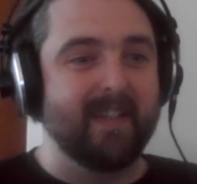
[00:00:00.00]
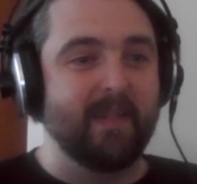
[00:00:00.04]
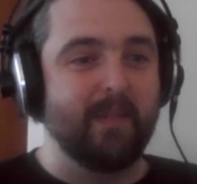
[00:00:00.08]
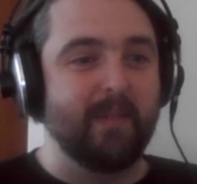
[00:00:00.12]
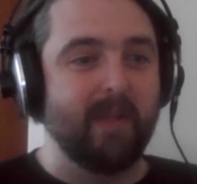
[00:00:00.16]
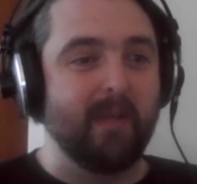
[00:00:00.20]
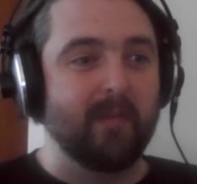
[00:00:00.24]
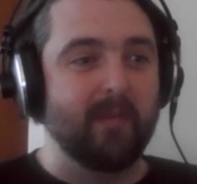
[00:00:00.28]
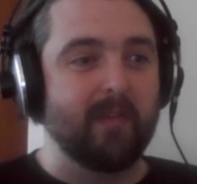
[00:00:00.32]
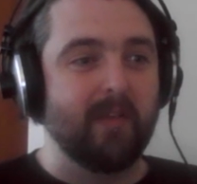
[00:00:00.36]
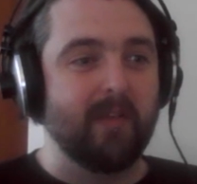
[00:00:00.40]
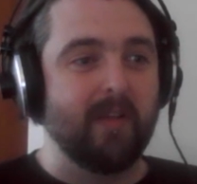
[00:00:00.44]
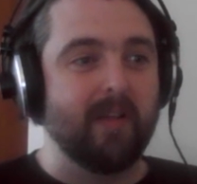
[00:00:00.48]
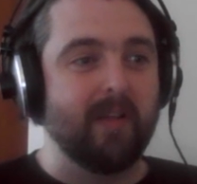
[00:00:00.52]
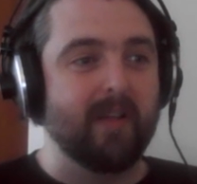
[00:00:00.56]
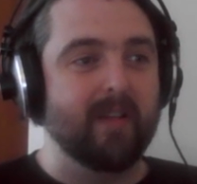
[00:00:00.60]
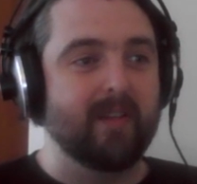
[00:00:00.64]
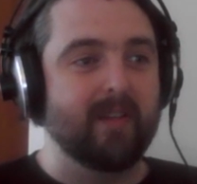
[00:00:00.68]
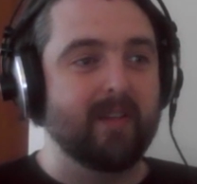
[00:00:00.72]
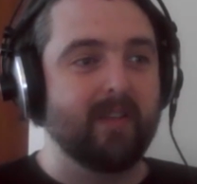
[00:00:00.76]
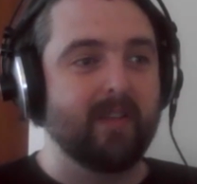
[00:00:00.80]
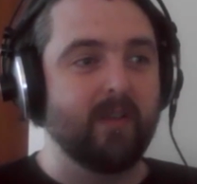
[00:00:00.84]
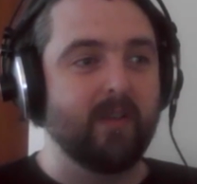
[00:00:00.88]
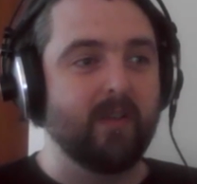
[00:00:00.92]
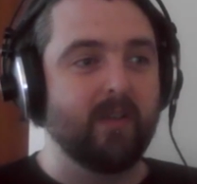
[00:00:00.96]
be able to
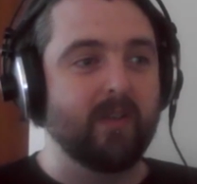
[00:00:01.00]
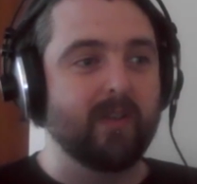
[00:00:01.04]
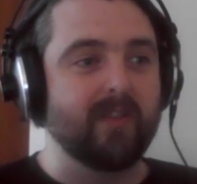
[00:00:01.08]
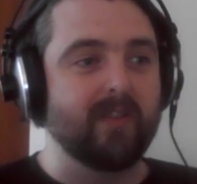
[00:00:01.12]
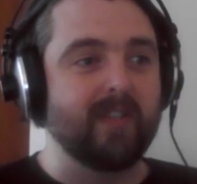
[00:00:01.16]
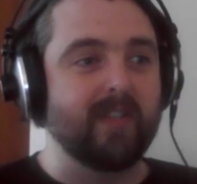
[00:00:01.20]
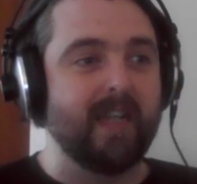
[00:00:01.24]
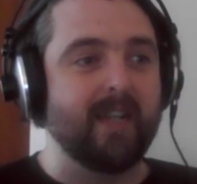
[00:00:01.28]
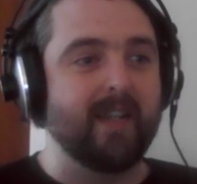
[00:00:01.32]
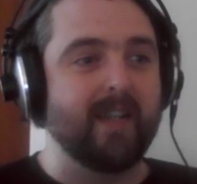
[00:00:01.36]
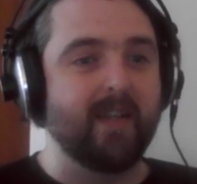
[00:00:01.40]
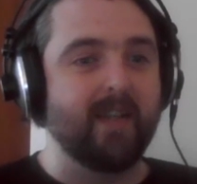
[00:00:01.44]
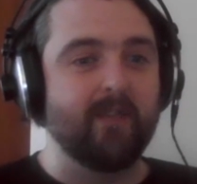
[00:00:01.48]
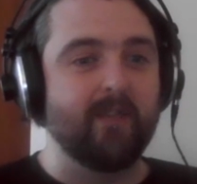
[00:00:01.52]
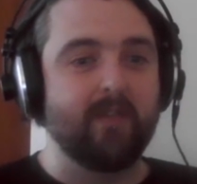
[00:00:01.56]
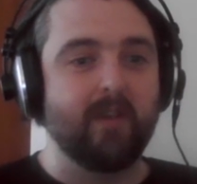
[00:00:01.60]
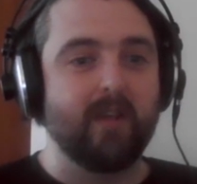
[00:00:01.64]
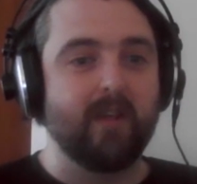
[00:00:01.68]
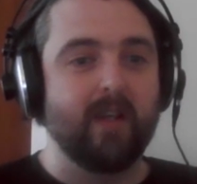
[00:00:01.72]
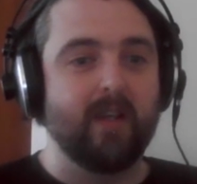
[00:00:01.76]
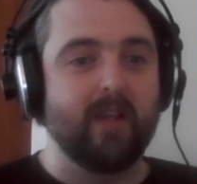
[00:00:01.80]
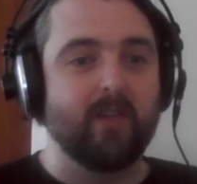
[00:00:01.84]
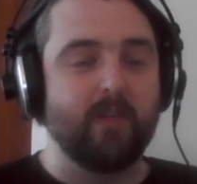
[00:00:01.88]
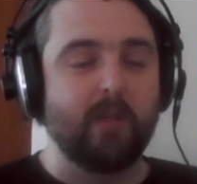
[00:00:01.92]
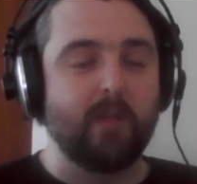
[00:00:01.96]
understand it
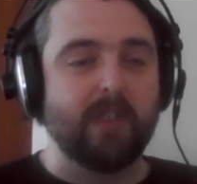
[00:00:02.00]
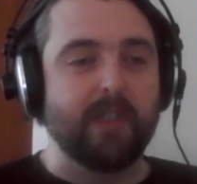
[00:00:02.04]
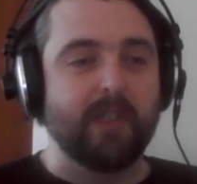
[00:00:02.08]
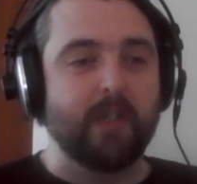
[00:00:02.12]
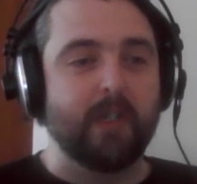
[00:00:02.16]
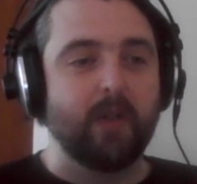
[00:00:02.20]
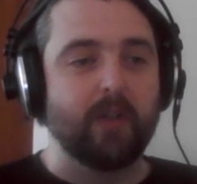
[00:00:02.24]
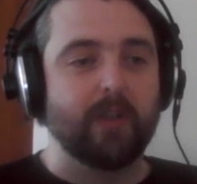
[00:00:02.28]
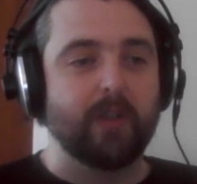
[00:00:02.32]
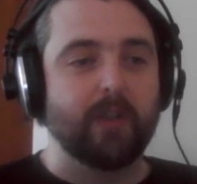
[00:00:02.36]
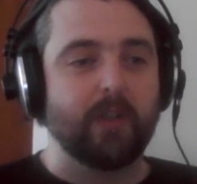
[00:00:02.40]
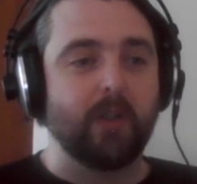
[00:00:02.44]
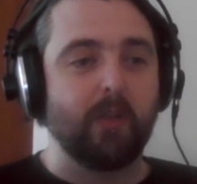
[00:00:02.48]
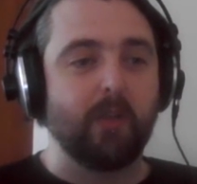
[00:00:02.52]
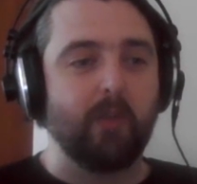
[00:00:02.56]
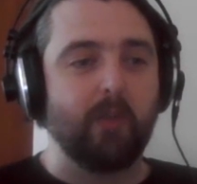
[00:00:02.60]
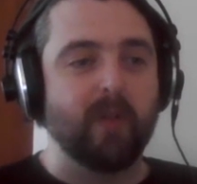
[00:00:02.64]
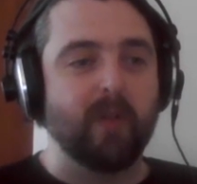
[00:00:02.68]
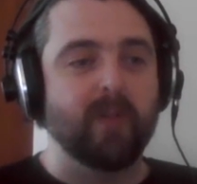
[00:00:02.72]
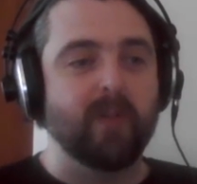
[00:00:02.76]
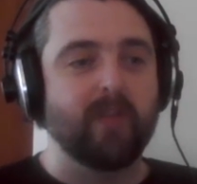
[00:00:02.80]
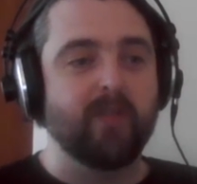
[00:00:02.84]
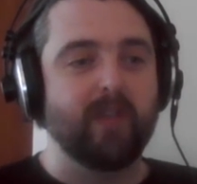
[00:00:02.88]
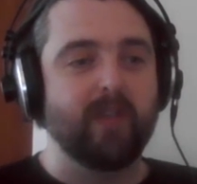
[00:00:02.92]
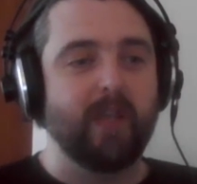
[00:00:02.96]
from a geological
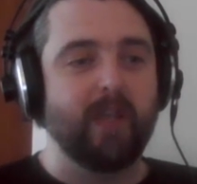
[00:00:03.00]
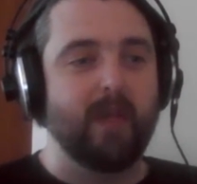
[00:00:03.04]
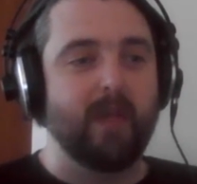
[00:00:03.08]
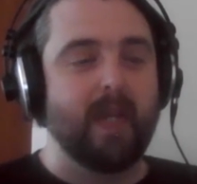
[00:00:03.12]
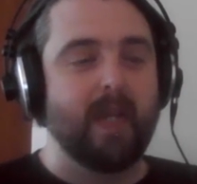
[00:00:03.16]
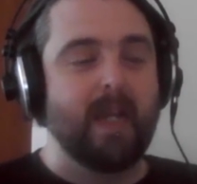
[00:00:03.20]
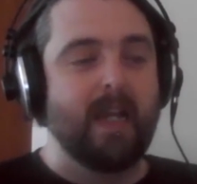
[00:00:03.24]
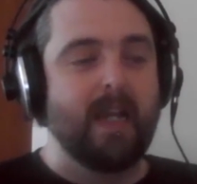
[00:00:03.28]
point of view.